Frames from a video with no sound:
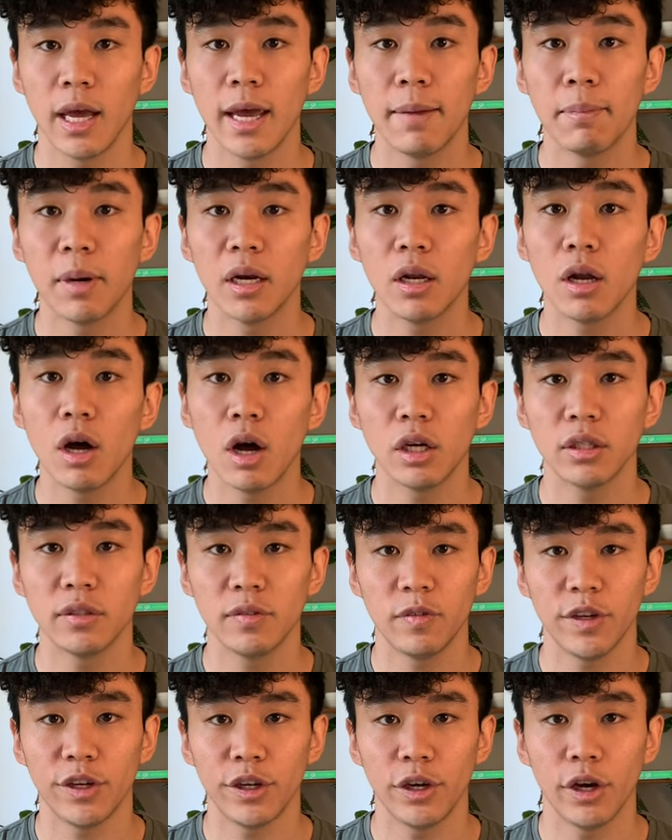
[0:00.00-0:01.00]
In my
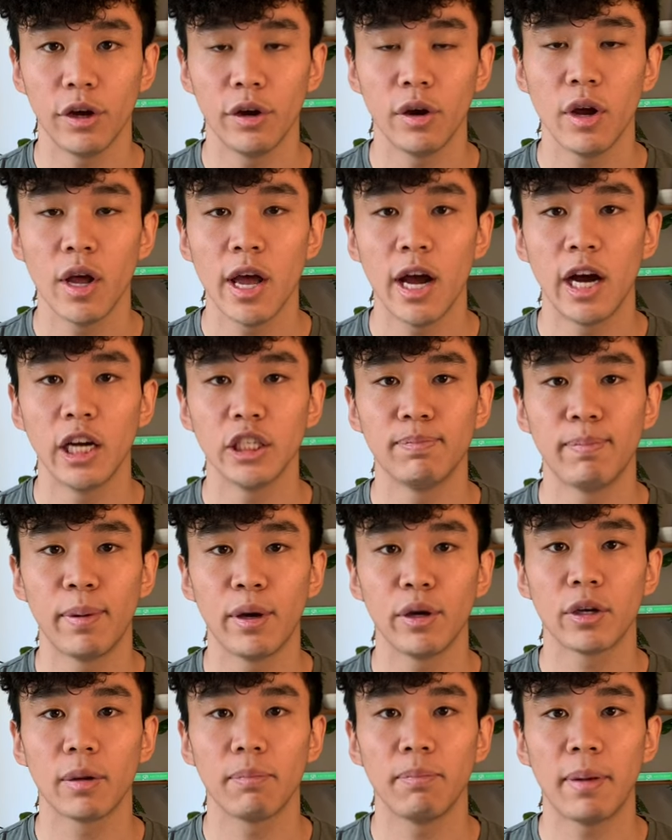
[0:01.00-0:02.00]
last video, I
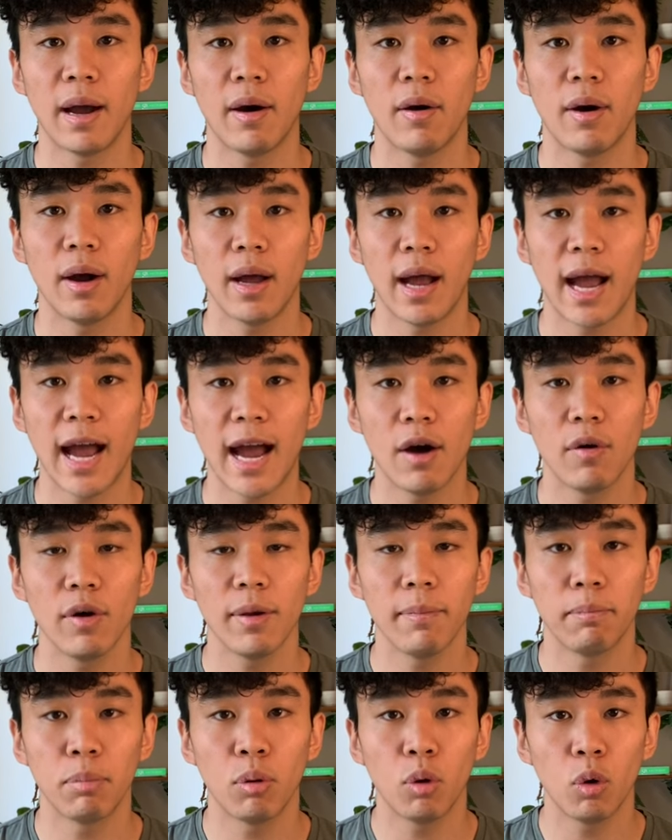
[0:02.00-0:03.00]
spoke about how
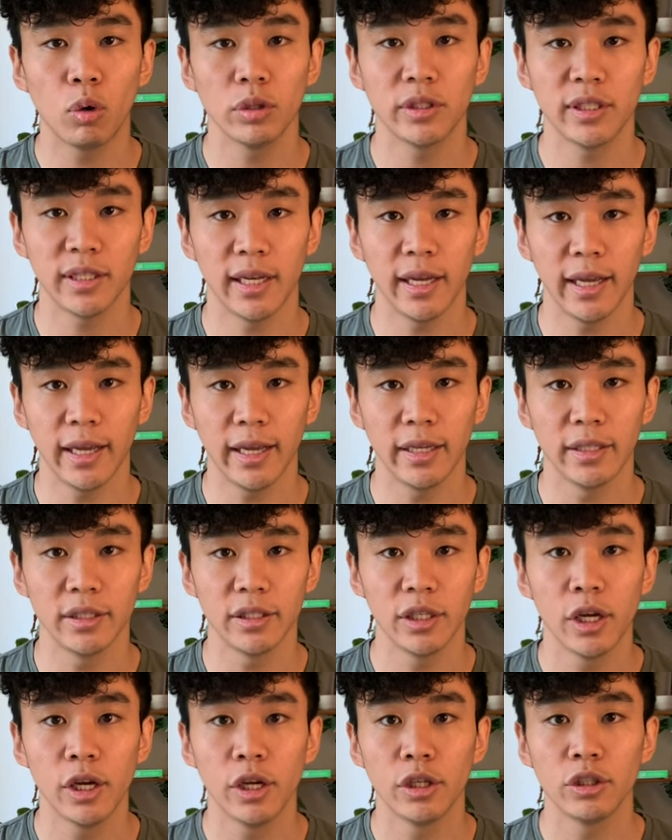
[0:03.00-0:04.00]
important it
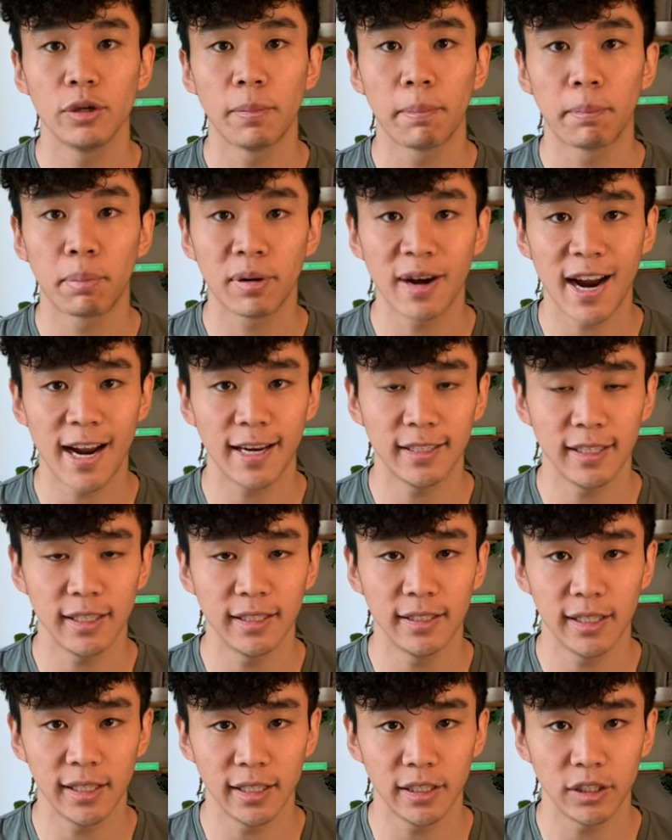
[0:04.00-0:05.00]
is to
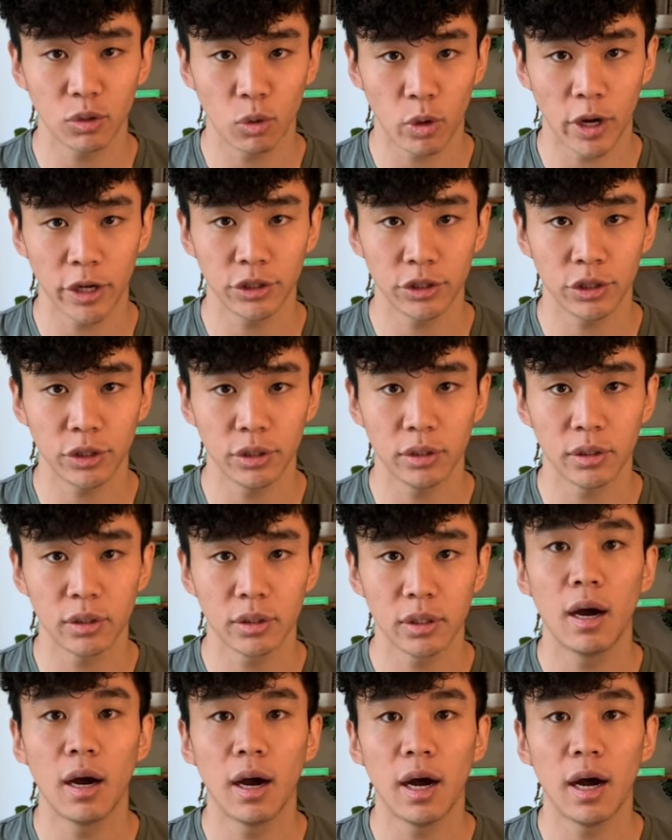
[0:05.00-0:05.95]
practice these questions.